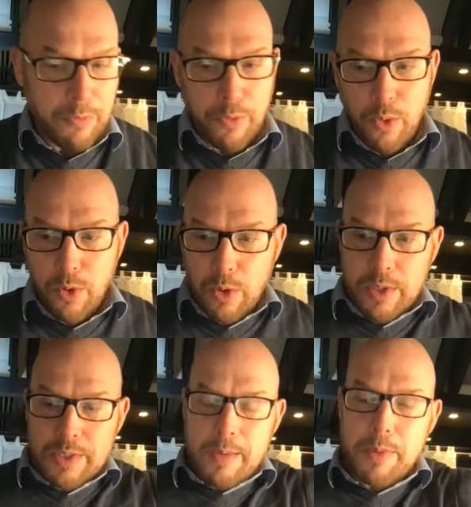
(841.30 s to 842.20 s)
for
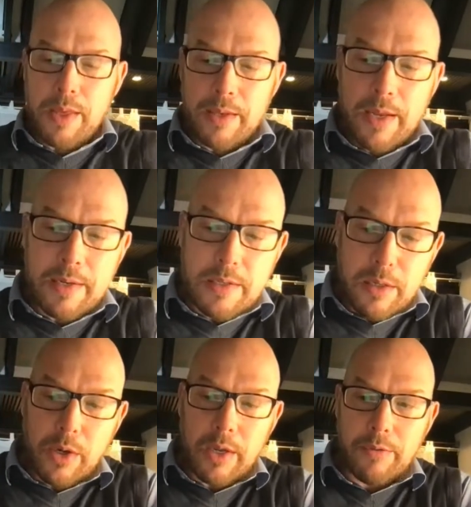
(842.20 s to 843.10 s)
something that is
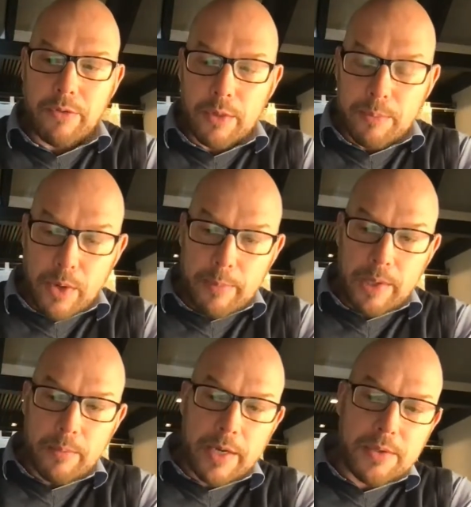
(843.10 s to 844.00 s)
looking for a
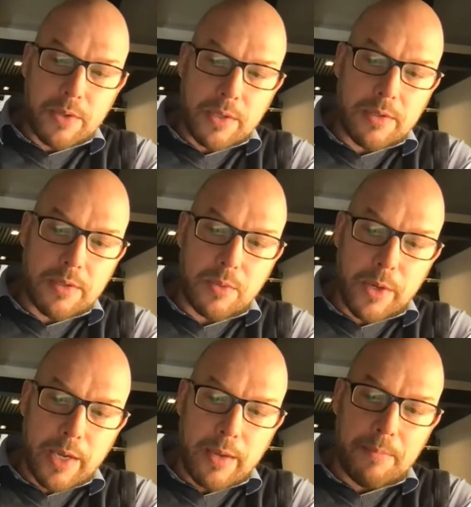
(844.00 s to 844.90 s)
problem, right? So this is
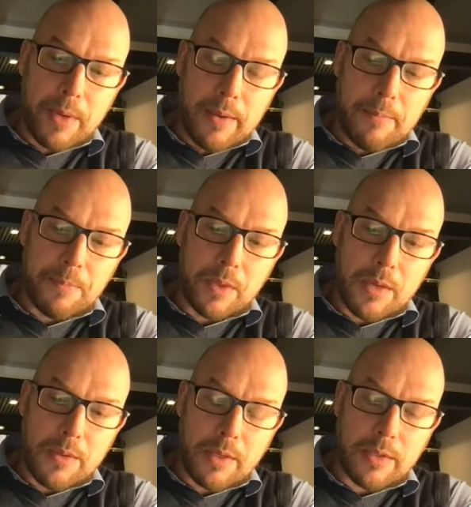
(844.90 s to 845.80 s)
where
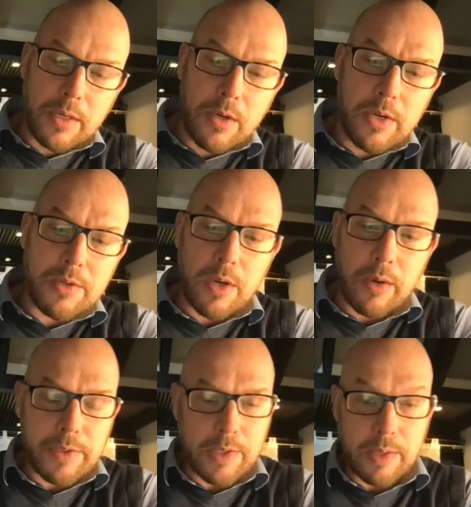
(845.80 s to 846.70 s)
the technology
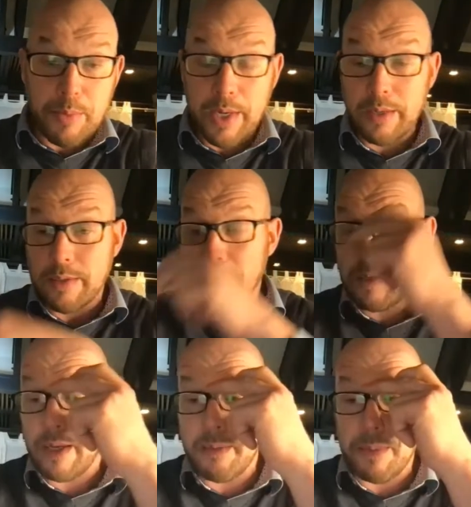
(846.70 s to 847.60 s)
obviously brings
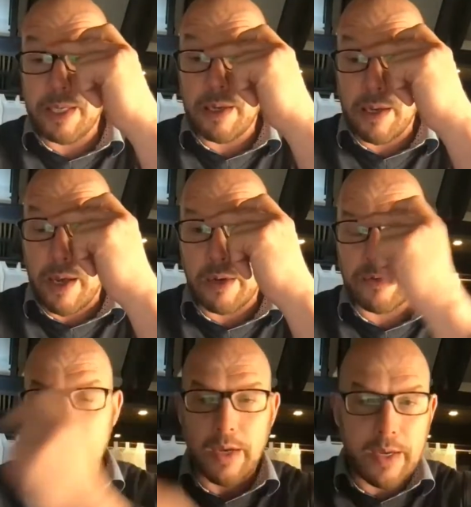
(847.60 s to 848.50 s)
immediate line of
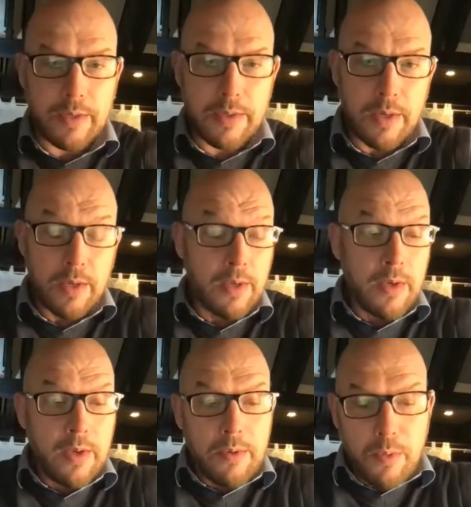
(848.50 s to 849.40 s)
sight,
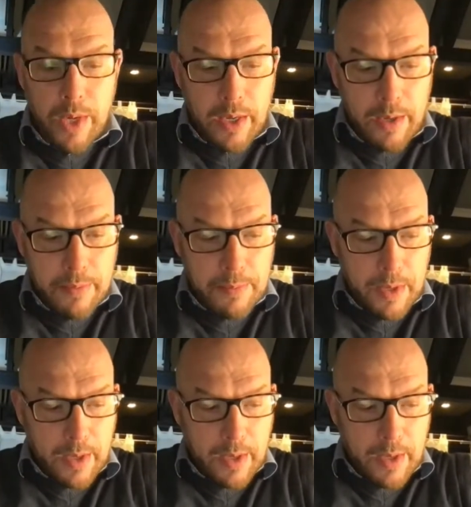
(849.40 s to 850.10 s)
where